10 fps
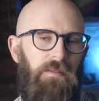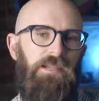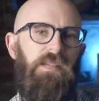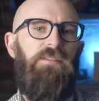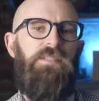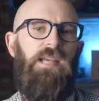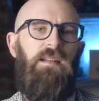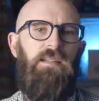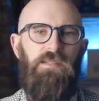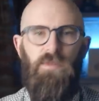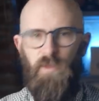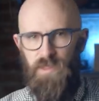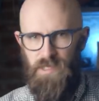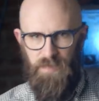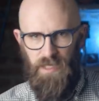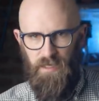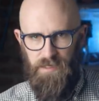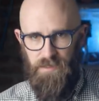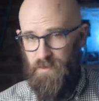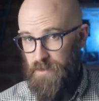The idea of tunneling towards enemy
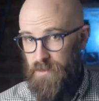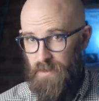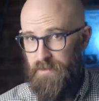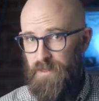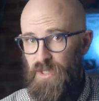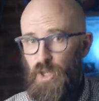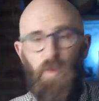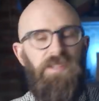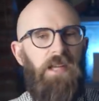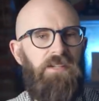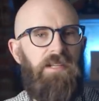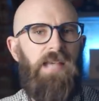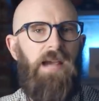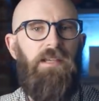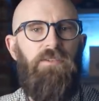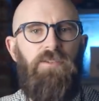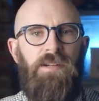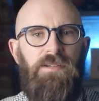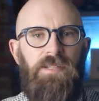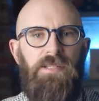lines was nothing new, with such attacking
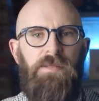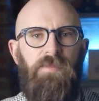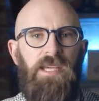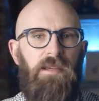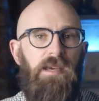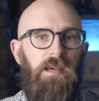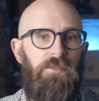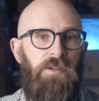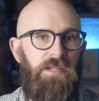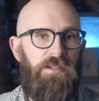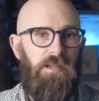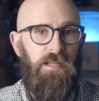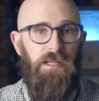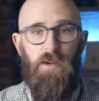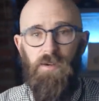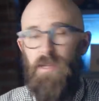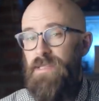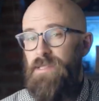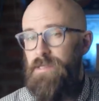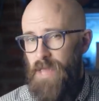trenches being traditionally known
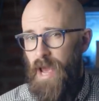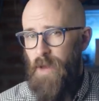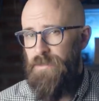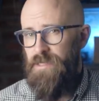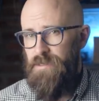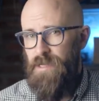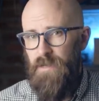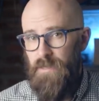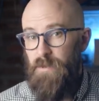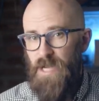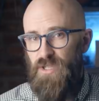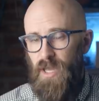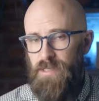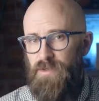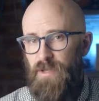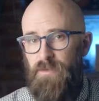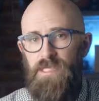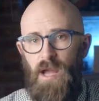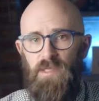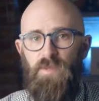as saps, and the specialized troops
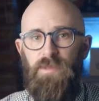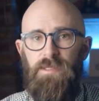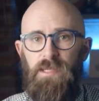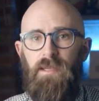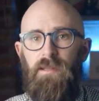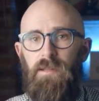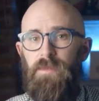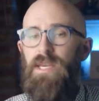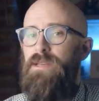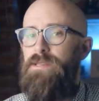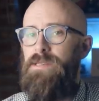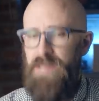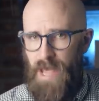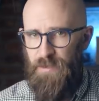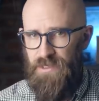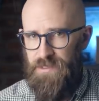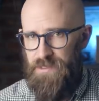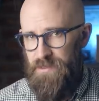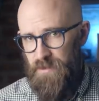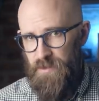tasked with digging them,
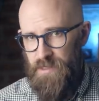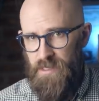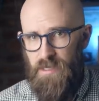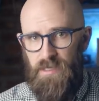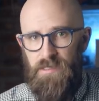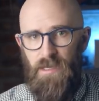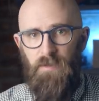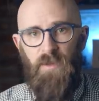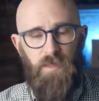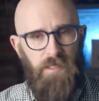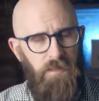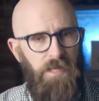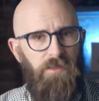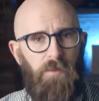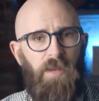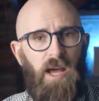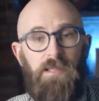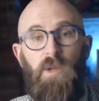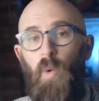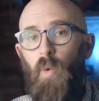sappers. This was a term that was later
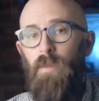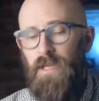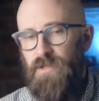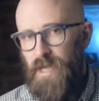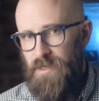applied to all military